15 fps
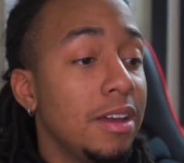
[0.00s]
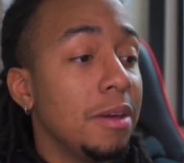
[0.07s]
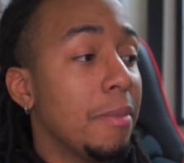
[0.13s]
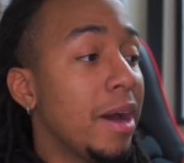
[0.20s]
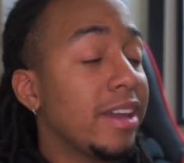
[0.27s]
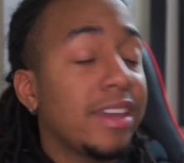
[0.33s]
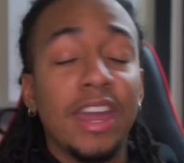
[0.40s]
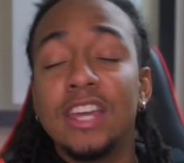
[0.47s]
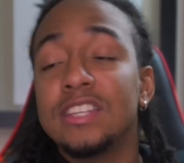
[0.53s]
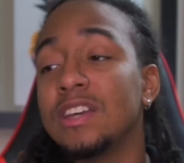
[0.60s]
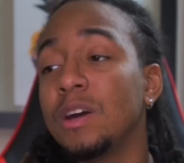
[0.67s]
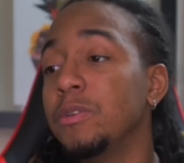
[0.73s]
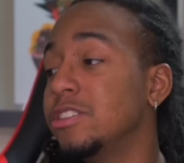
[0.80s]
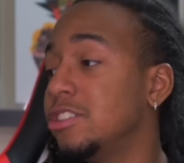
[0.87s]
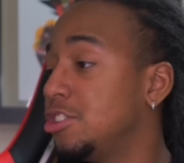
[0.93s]
In my case,
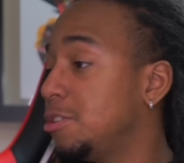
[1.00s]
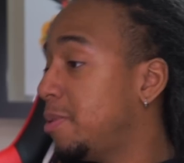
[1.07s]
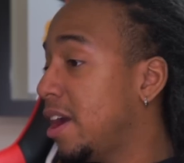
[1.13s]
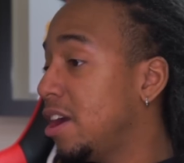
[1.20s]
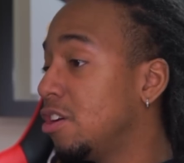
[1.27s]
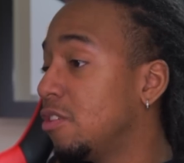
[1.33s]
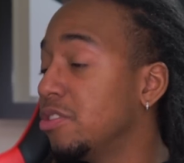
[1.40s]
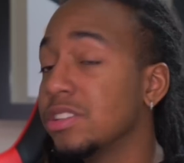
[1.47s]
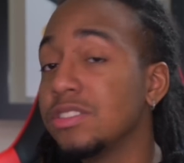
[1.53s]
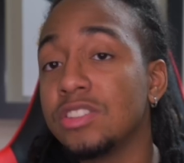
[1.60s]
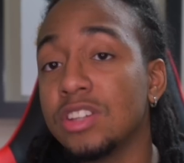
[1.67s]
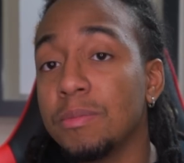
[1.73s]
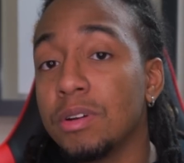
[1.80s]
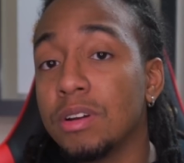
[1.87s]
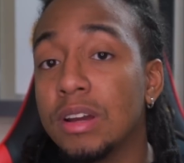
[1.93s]
I went to Japan over the
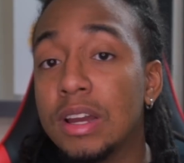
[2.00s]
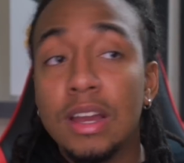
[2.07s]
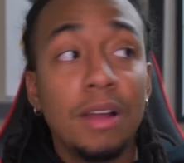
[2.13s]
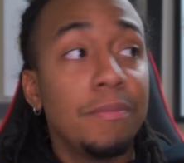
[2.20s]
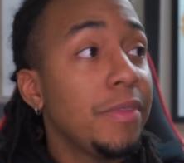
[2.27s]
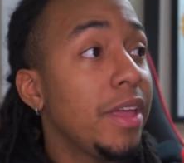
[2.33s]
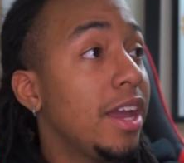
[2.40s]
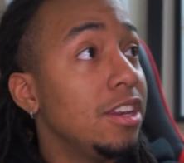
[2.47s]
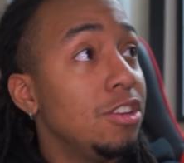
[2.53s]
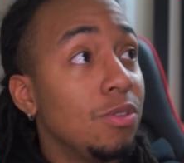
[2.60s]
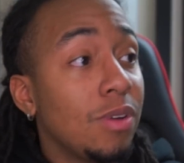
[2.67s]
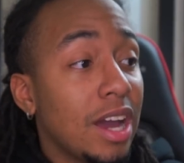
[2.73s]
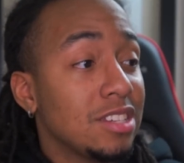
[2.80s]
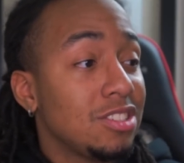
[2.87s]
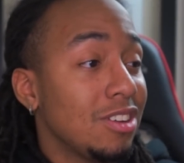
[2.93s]
summer, and
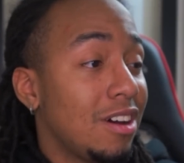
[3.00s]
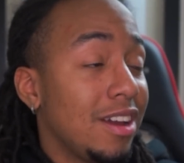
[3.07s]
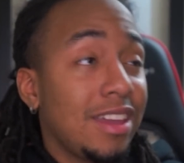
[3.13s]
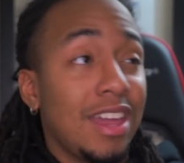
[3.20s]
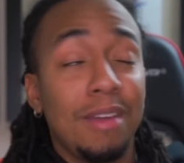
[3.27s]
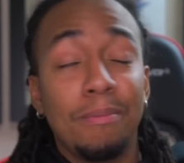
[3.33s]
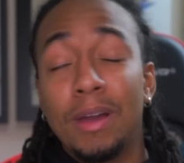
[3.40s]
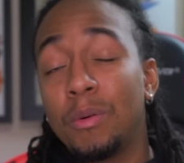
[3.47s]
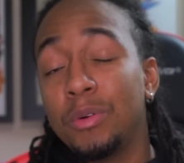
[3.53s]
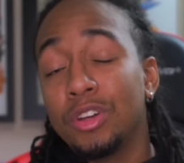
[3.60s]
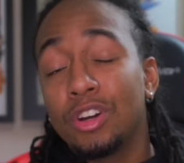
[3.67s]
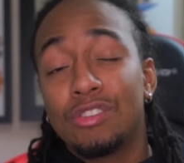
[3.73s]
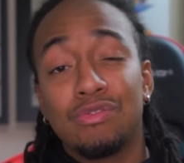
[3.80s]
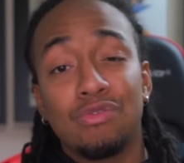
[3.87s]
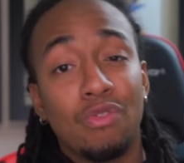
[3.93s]
you guys saw I came back with
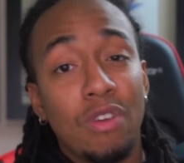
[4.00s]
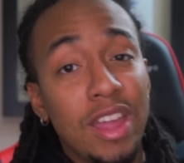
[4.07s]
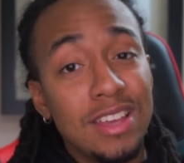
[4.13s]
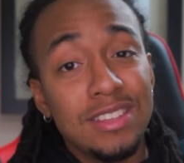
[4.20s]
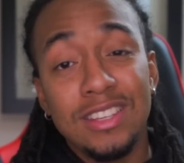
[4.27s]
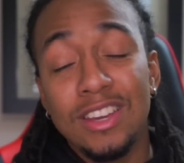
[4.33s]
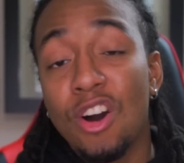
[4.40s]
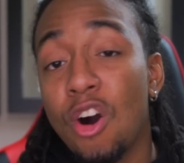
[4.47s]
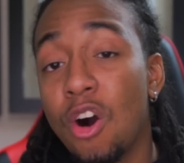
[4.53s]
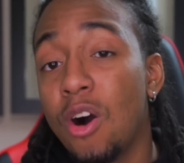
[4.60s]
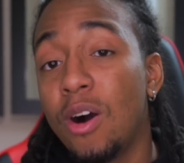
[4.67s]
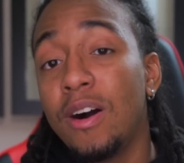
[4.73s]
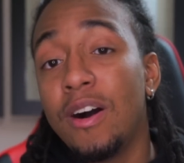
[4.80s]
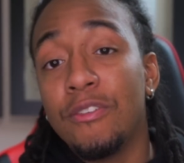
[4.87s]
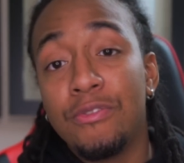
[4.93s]
a crazy
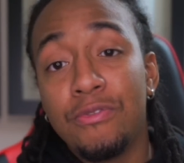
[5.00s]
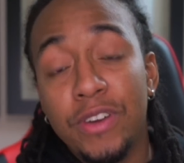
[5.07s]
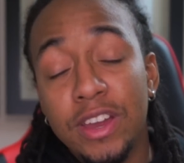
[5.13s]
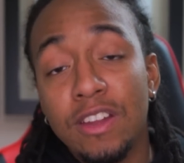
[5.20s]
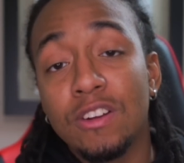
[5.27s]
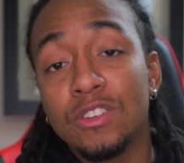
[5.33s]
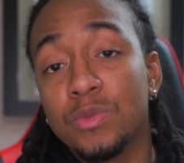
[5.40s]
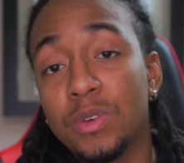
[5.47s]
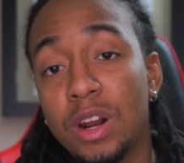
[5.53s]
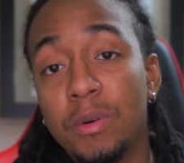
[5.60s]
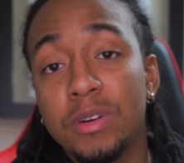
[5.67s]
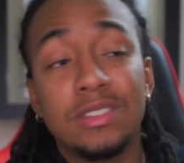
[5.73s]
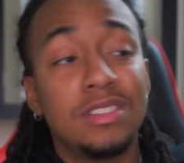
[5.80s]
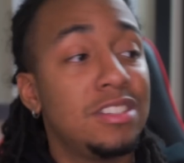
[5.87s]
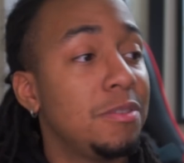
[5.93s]
haul of figures when I
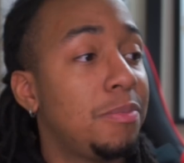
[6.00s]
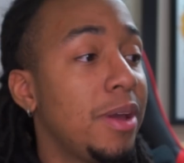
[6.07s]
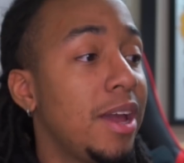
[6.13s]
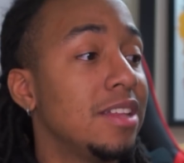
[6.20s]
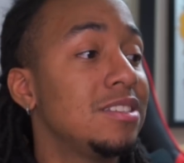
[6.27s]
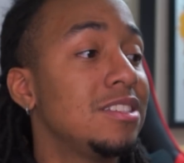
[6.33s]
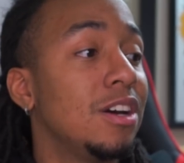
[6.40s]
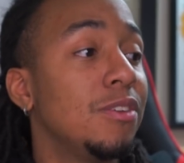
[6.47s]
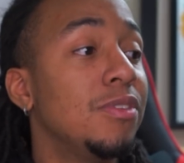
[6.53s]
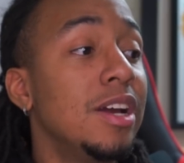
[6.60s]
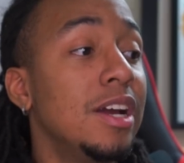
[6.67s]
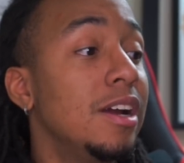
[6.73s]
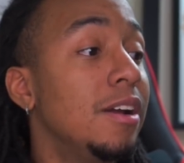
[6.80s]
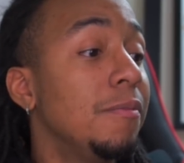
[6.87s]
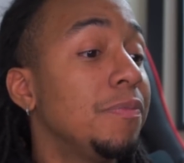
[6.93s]
went to Japan.
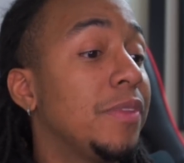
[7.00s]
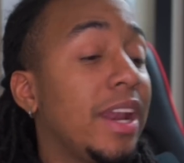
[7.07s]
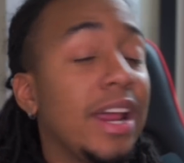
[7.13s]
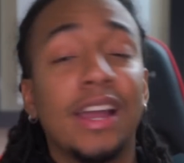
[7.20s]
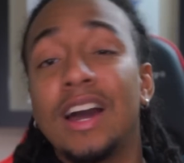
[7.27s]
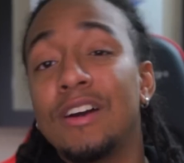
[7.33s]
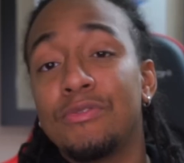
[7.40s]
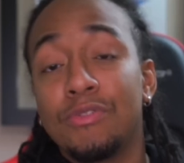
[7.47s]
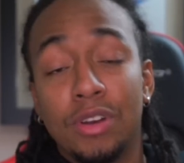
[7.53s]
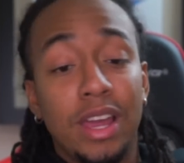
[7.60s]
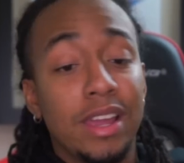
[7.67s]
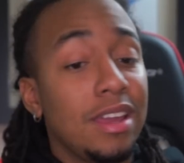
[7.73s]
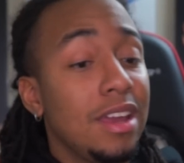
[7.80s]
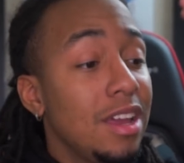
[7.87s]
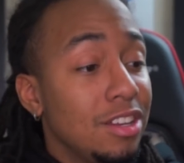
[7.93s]
Stuff that I got for
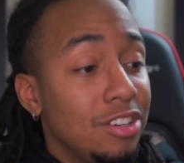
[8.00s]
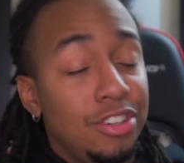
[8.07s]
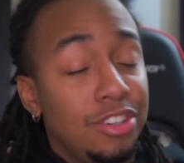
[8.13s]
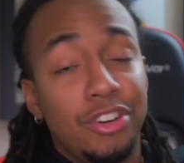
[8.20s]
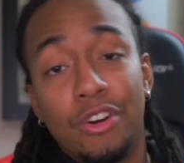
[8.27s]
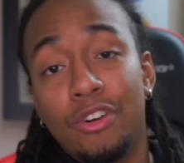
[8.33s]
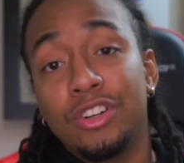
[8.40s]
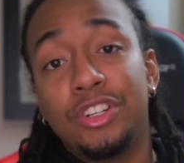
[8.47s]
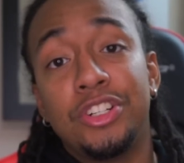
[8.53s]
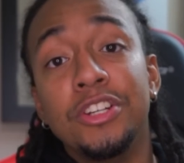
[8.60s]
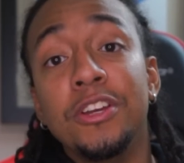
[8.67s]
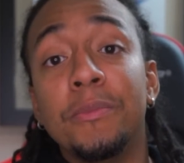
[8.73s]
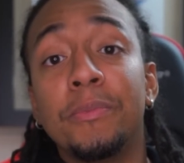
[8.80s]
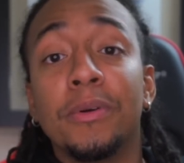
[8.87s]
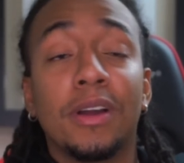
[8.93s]
like dirt
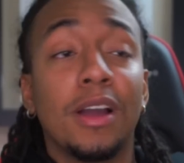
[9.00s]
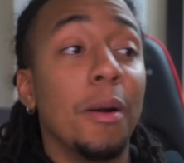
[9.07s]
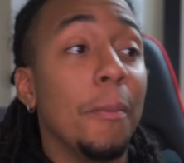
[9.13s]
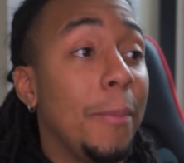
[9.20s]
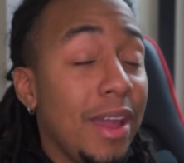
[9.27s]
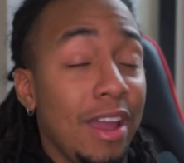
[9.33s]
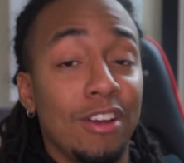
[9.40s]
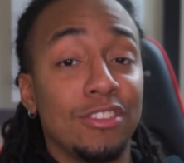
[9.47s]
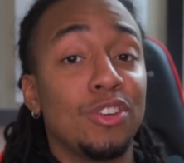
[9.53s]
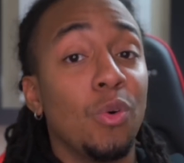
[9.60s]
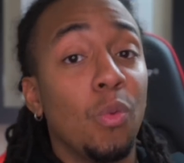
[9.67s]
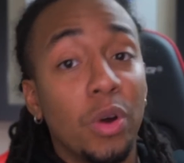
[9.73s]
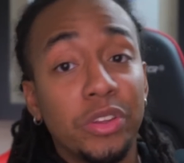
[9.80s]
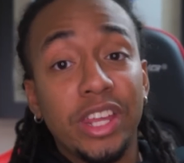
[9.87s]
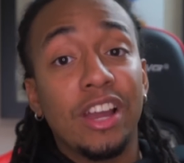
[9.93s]
cheap compared to
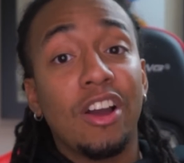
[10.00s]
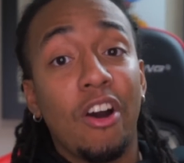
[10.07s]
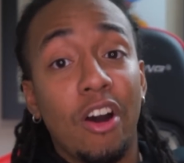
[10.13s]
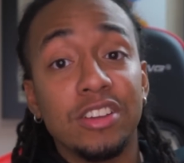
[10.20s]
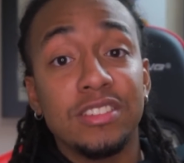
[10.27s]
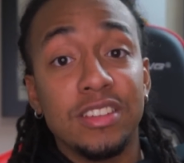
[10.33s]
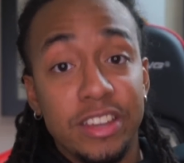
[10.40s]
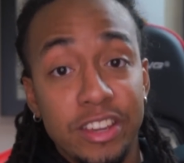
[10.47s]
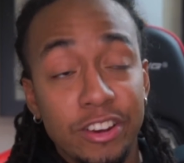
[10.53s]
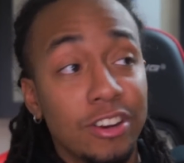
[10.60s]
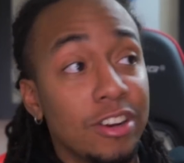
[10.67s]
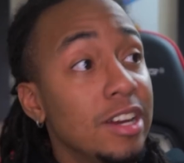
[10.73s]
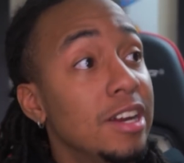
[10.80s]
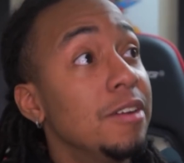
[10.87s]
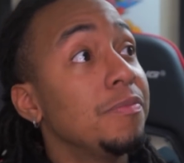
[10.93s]
what they cost
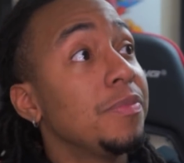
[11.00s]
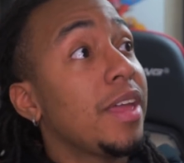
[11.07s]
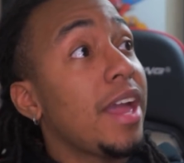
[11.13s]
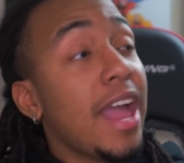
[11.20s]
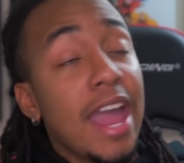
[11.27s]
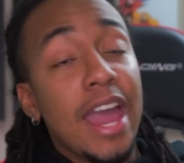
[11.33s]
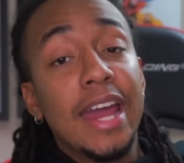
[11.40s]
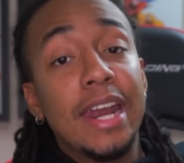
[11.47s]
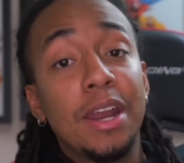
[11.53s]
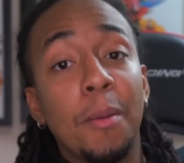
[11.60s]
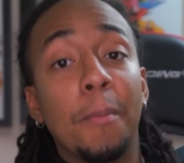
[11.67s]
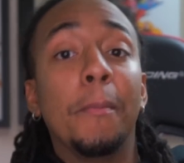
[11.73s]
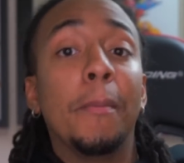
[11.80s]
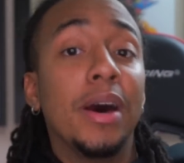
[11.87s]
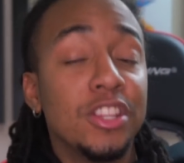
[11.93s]
here, and
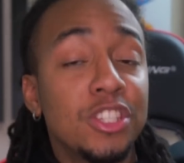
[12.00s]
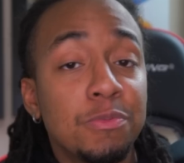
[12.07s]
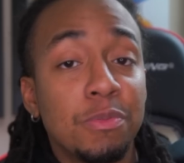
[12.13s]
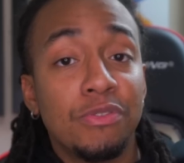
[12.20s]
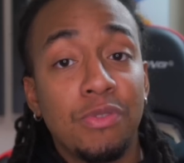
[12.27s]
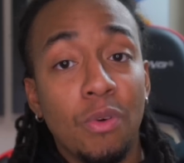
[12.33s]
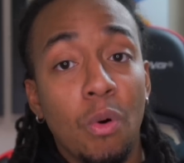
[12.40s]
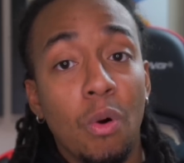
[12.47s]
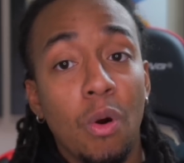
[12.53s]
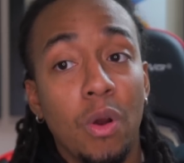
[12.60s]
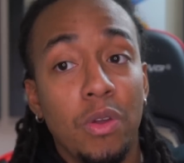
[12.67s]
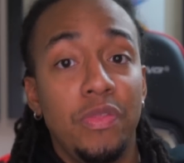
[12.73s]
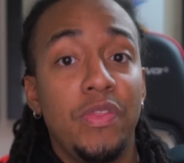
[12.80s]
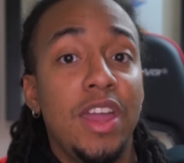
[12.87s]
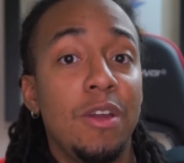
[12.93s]
months
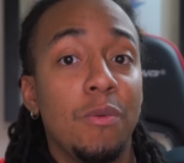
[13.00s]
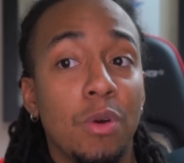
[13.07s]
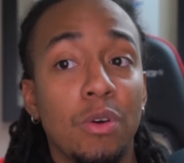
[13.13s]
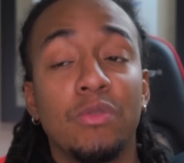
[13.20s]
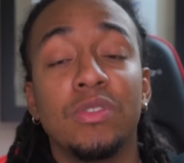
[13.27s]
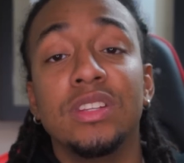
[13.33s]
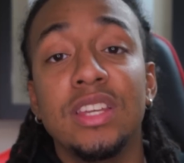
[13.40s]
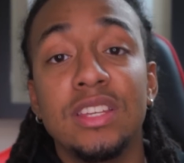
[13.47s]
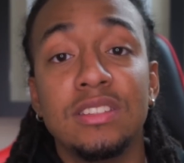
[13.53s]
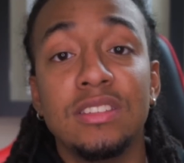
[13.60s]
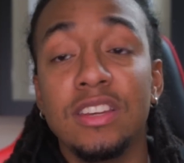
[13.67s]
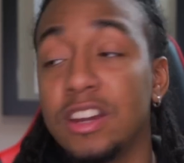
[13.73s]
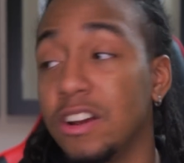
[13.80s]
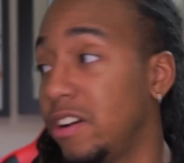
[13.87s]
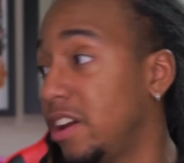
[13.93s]
before they were released
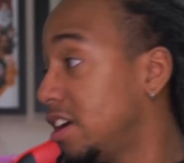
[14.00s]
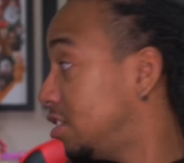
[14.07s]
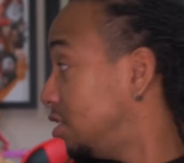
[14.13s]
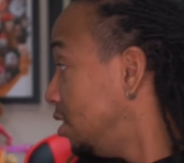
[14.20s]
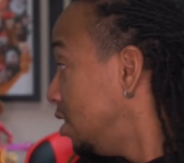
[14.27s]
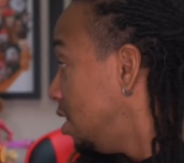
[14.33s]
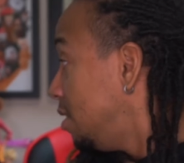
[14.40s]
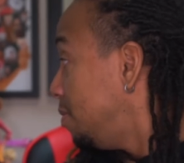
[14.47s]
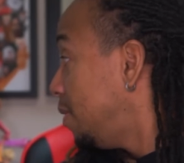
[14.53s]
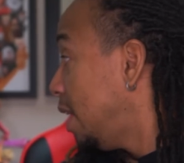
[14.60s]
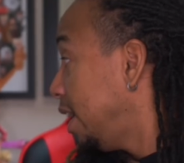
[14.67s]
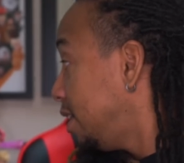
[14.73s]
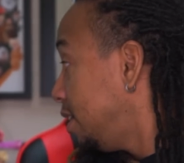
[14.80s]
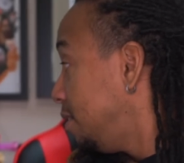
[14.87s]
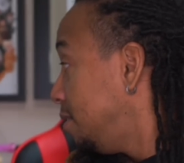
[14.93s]
here, and
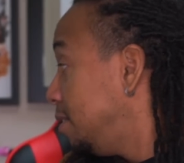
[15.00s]
like,